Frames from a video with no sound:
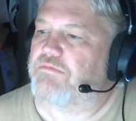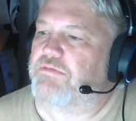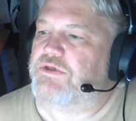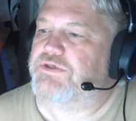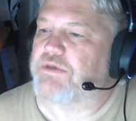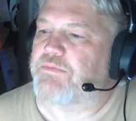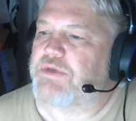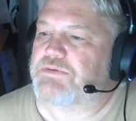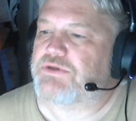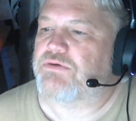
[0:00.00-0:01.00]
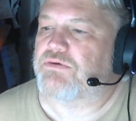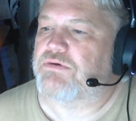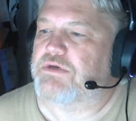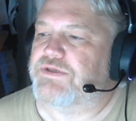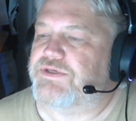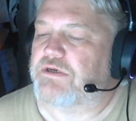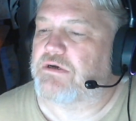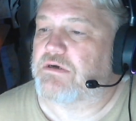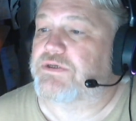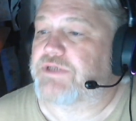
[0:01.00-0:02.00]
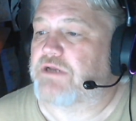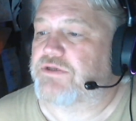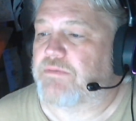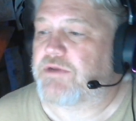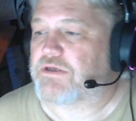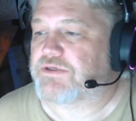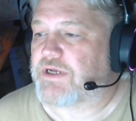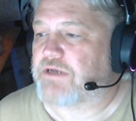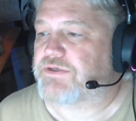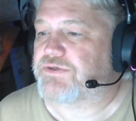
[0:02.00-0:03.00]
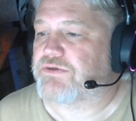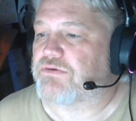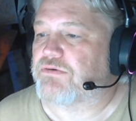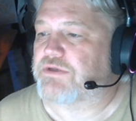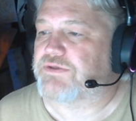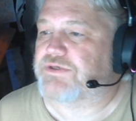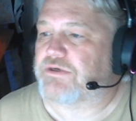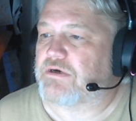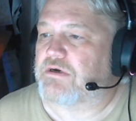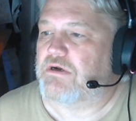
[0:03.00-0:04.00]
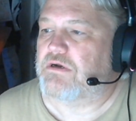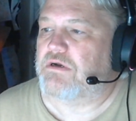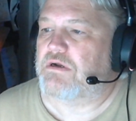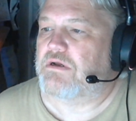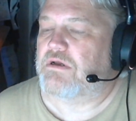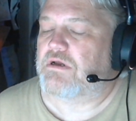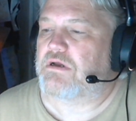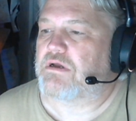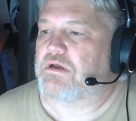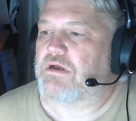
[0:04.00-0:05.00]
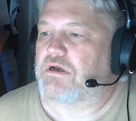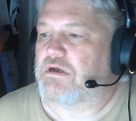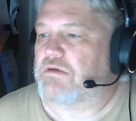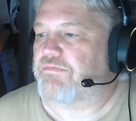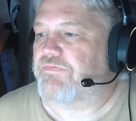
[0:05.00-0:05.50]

some people do consider some kind of scientists do consider um,